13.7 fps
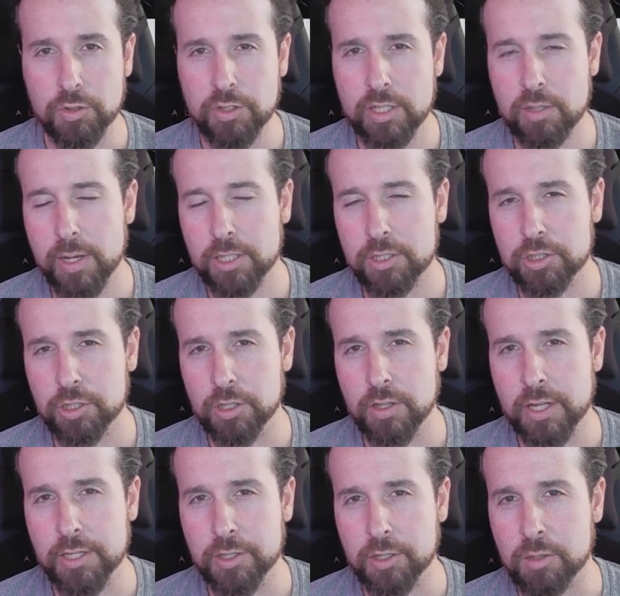need to make sure that
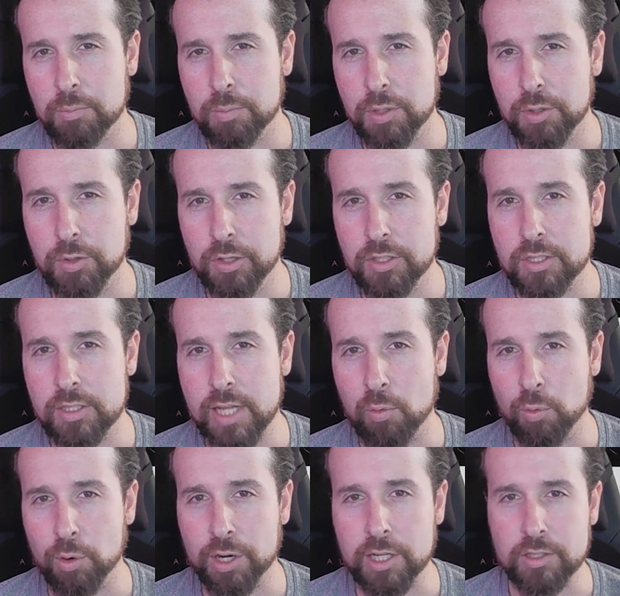your computer's
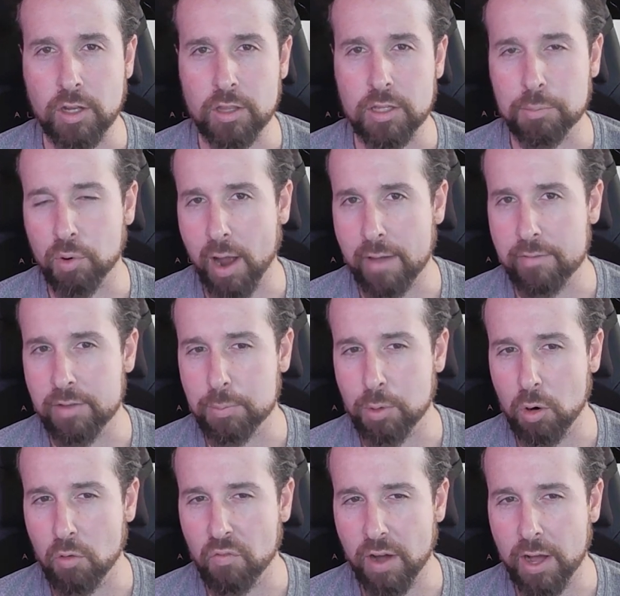network is on the private
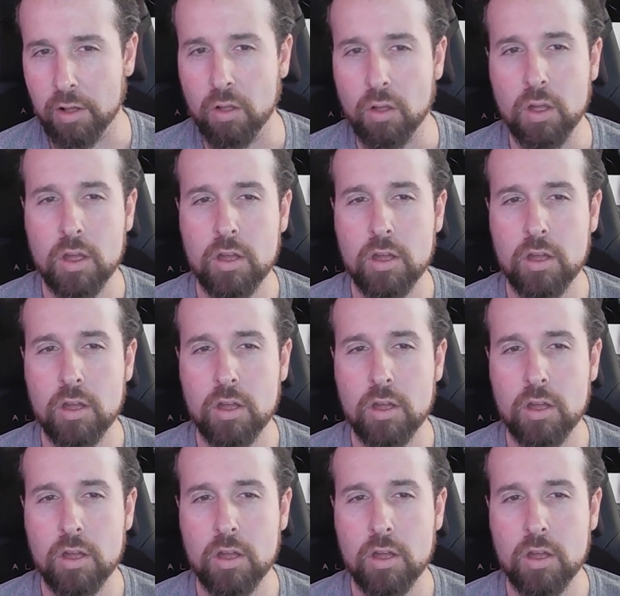profile